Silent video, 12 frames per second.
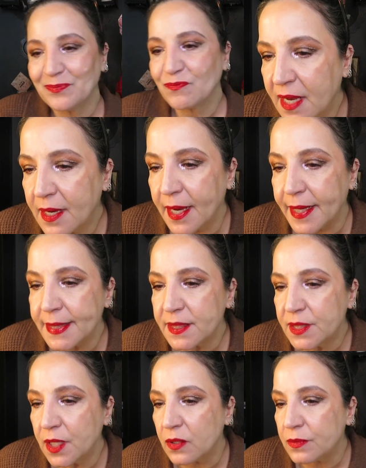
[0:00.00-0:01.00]
Okay,
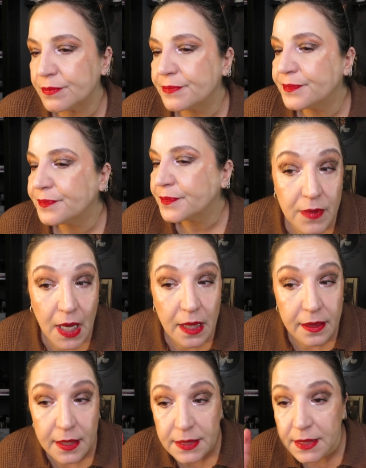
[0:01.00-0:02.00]
so
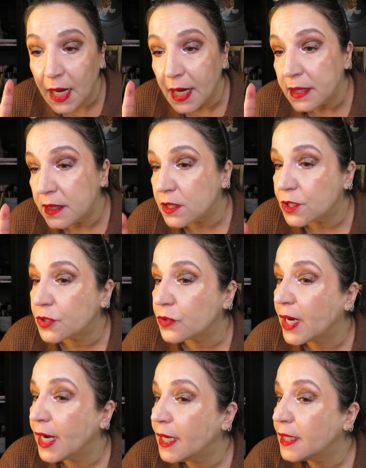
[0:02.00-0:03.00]
this eye looks
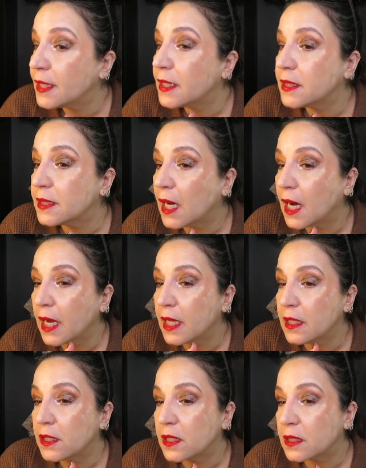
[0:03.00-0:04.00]
great. This eye
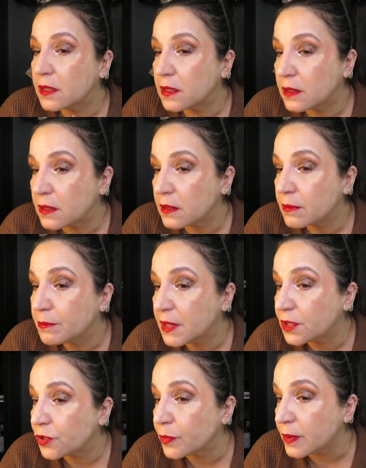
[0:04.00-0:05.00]
looks
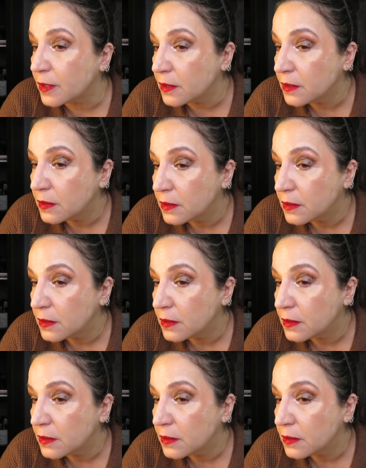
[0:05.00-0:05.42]
miserable.